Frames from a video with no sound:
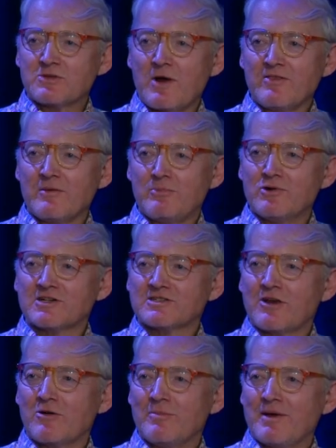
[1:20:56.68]
was the one the
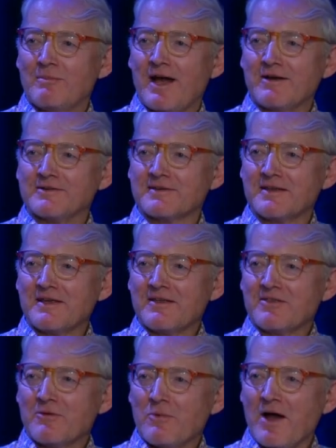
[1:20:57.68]
books told me about,
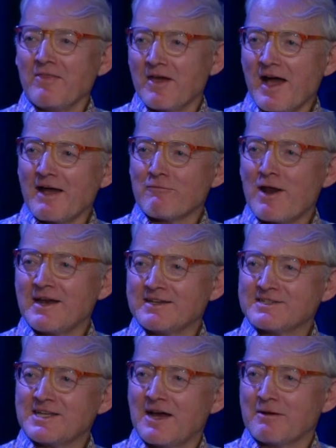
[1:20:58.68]
the one that I read
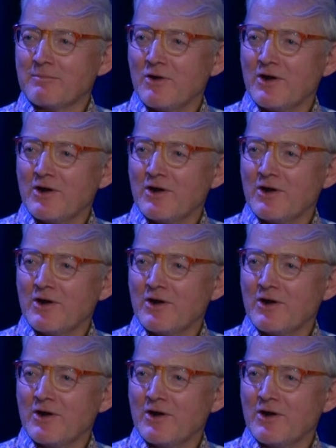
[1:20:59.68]
as a young